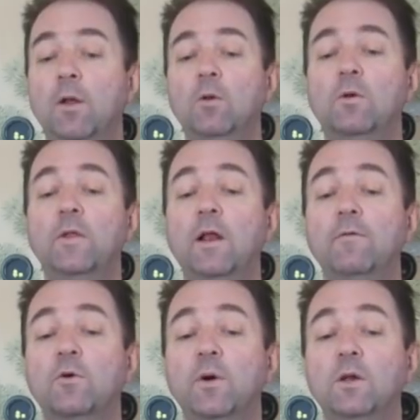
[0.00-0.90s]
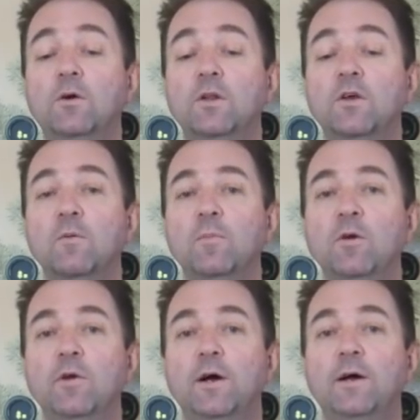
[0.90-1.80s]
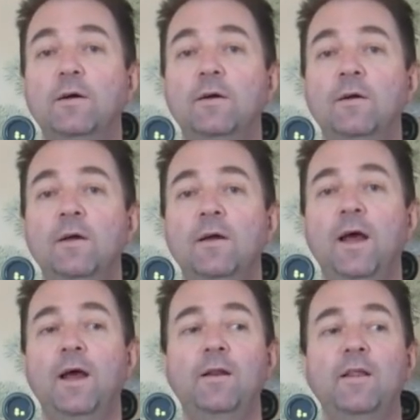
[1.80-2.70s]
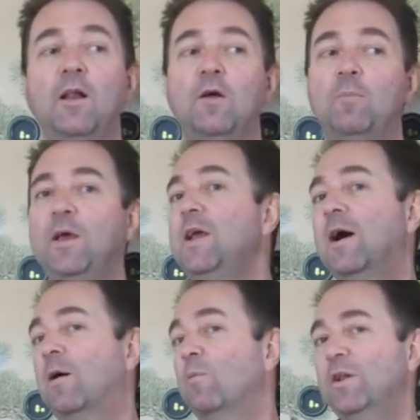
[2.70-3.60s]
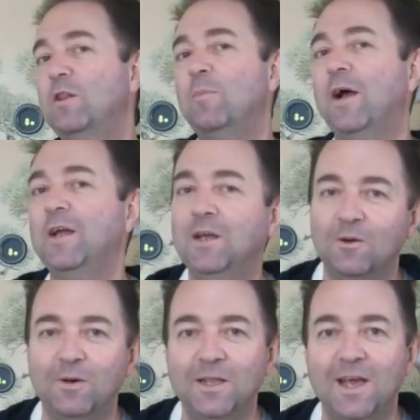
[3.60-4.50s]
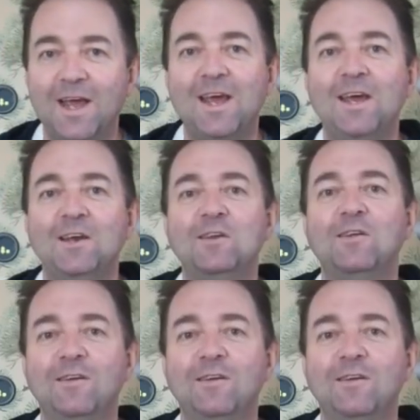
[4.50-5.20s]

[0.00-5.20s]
they'll have a quick look at the computer, and they'll appear with the painkiller in their hand.